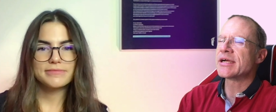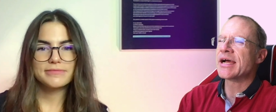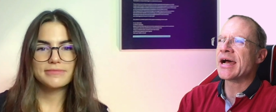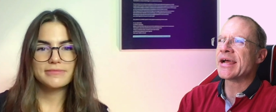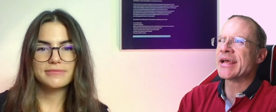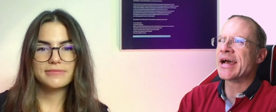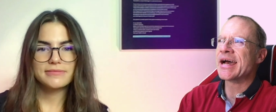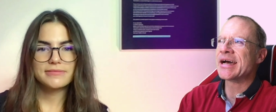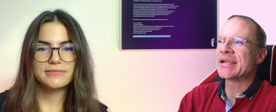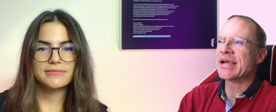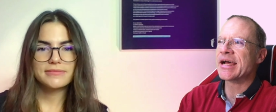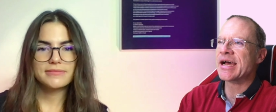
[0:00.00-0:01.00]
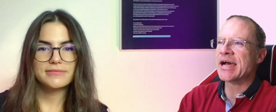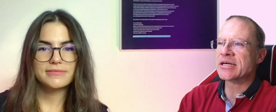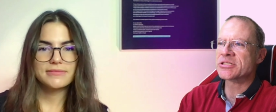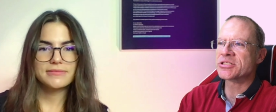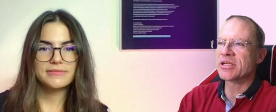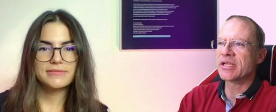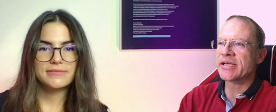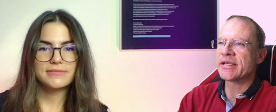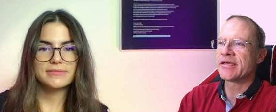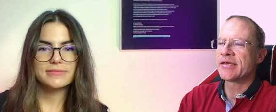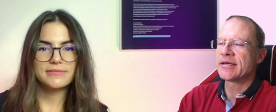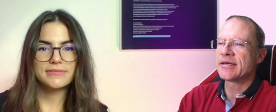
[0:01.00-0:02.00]
Speaker 1: I had actually
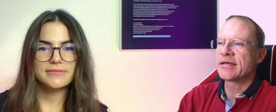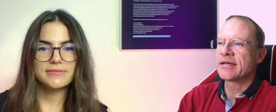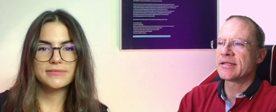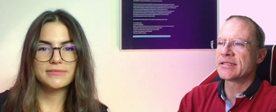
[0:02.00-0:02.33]
the